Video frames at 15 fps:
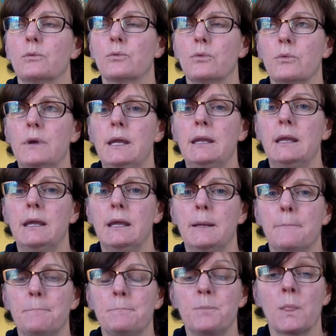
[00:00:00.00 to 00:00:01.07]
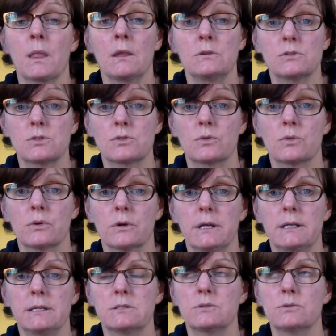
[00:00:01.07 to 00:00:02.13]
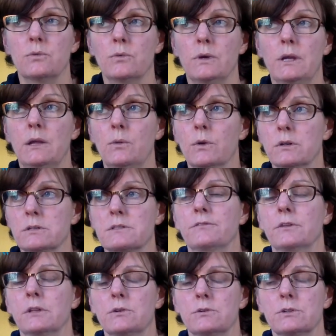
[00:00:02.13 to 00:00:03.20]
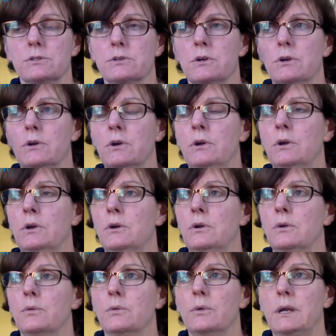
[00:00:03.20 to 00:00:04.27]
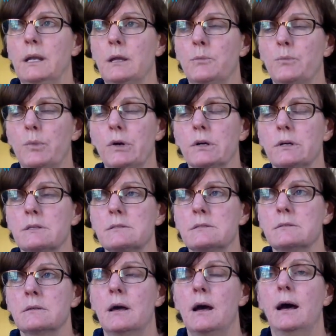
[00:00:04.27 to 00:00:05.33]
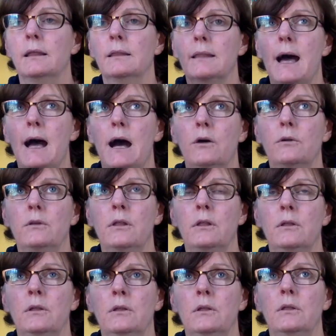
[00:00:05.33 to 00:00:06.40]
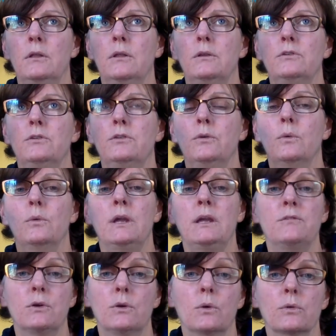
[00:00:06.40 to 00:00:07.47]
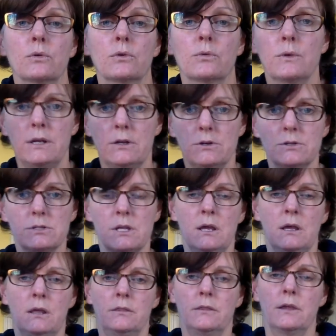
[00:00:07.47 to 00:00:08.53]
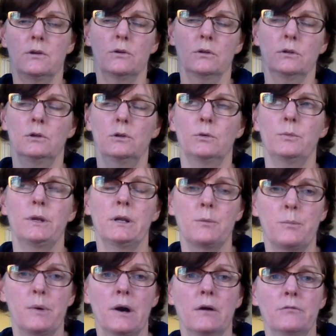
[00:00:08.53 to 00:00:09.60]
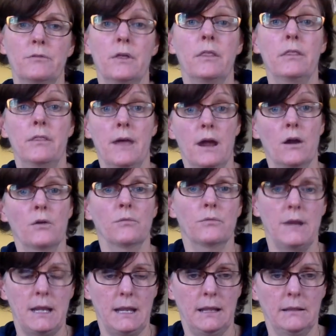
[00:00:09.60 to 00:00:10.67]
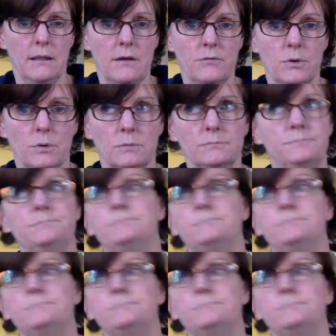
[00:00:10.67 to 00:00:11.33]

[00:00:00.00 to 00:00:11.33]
reading stories, reading works of literature, reading books aloud to even older readers that are a little bit above their reading level.